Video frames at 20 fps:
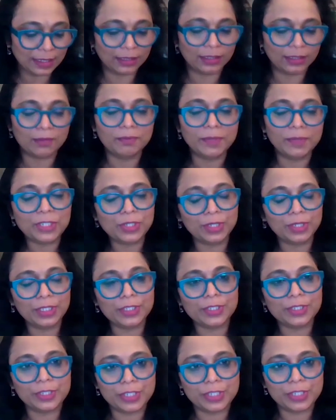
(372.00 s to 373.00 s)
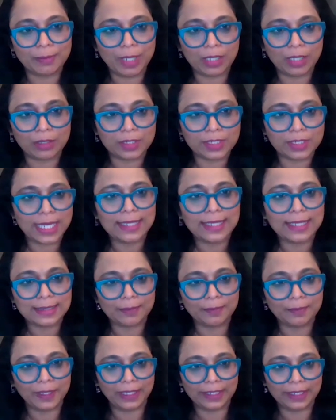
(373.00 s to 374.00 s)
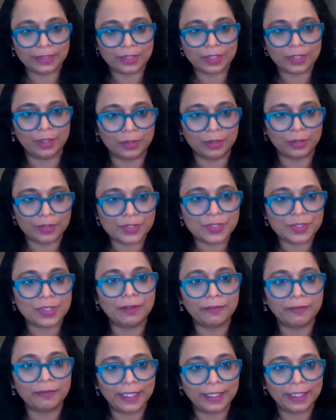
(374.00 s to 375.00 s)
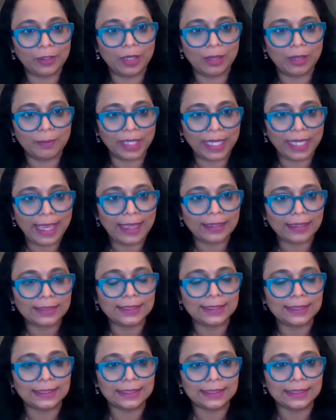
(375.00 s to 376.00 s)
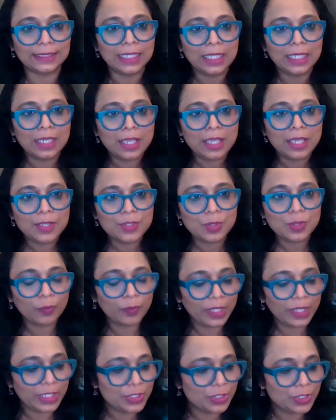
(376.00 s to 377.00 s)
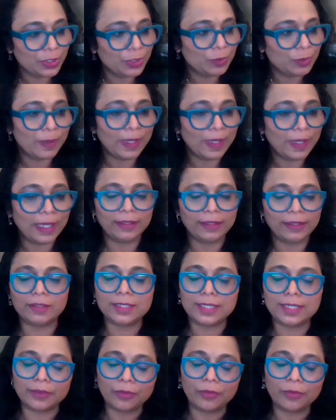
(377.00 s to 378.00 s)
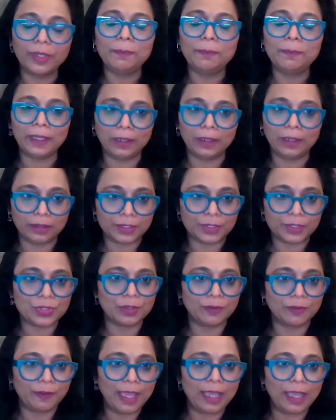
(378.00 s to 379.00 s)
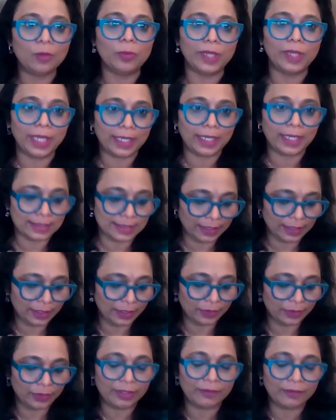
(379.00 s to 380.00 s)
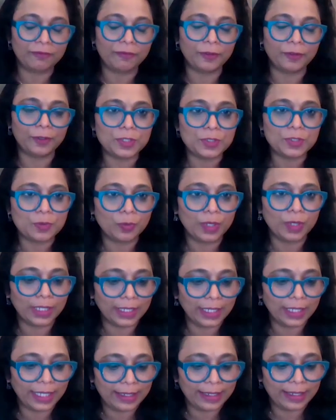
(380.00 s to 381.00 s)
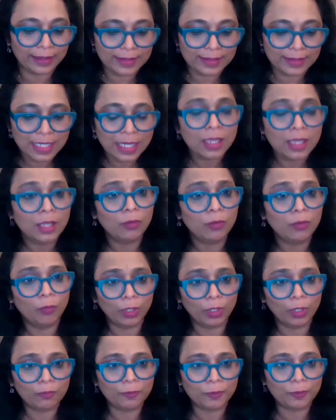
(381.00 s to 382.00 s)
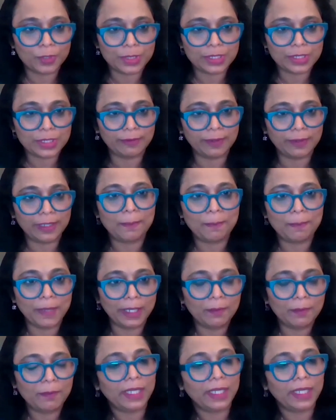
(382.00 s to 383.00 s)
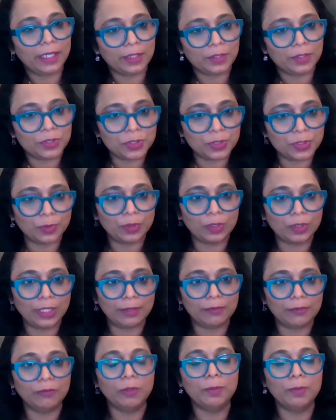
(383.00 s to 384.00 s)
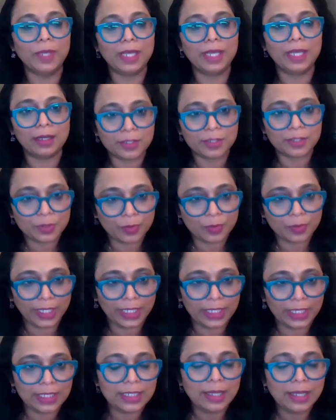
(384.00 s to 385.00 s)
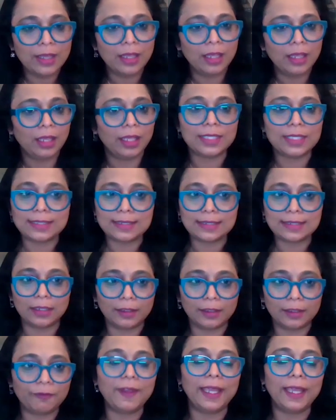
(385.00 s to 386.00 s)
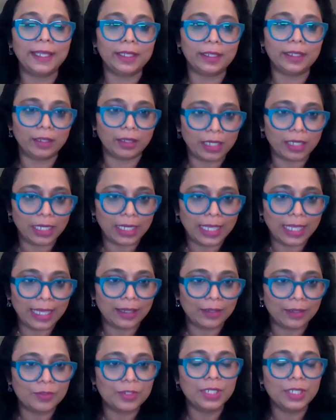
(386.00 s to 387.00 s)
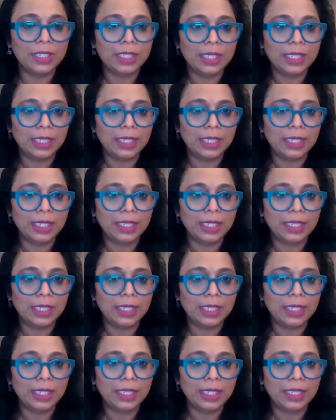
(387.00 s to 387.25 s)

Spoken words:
the mission is to democratize $1 billion of economic access. So we do, but there's 3 pillars of how we execute. The first one is workforce development, making sure that women are trained and certified on cloud.